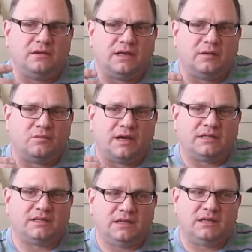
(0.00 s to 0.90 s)
and I'm
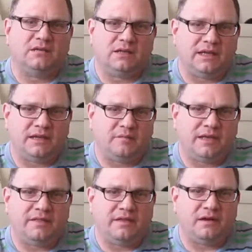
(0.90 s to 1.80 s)
resting and laying in
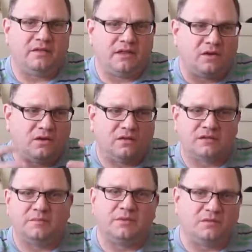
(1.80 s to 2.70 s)
bed there, then all the
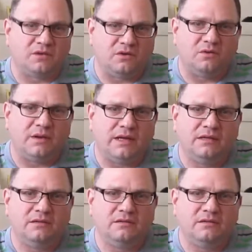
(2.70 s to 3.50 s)
symptoms go away.